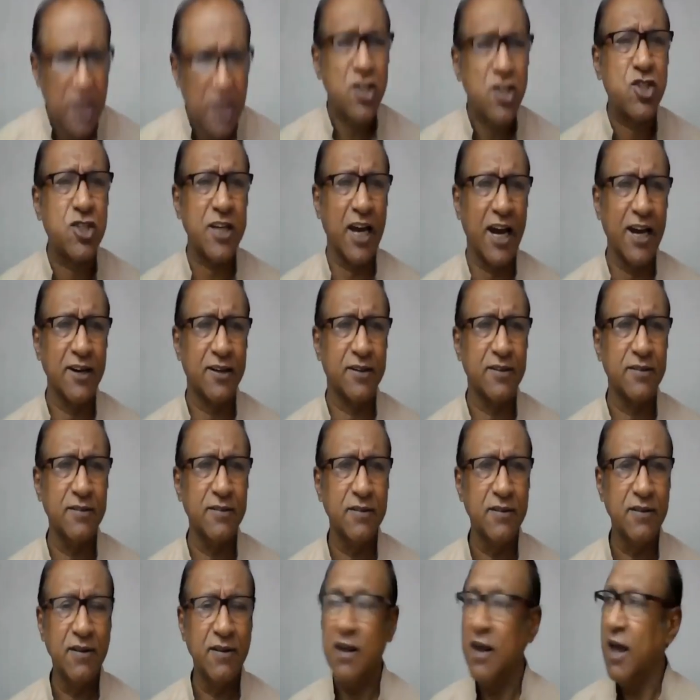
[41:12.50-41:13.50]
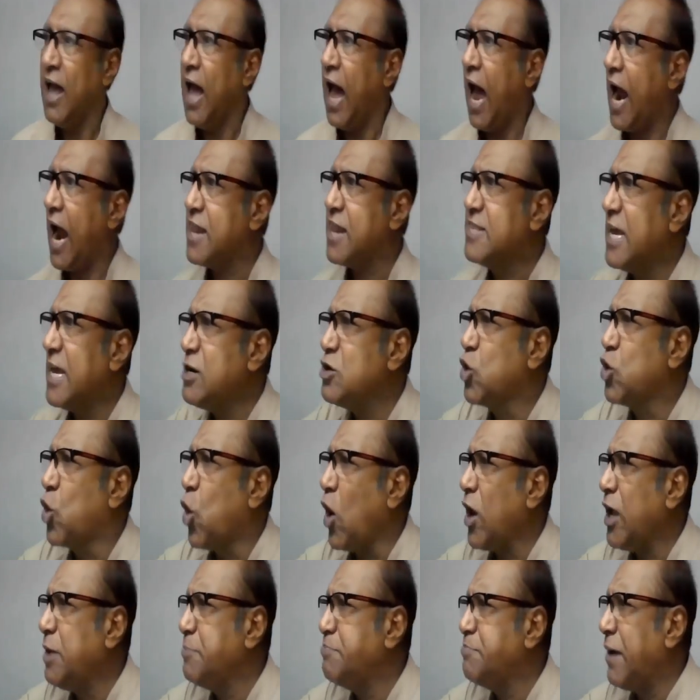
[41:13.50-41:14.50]
inside and then
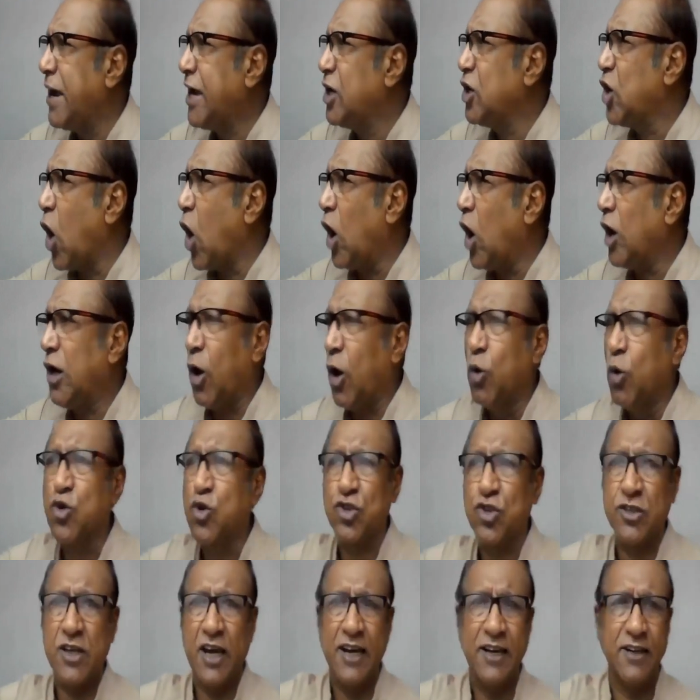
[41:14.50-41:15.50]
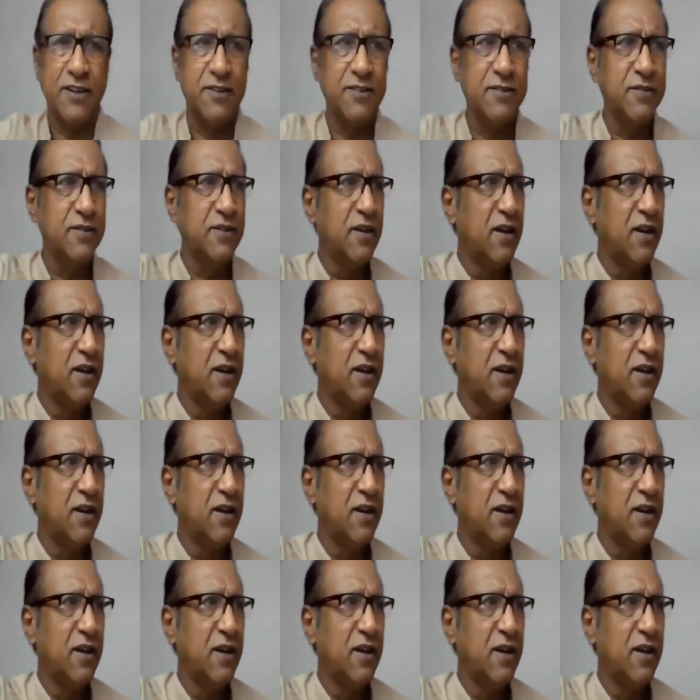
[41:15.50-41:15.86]
going back God outside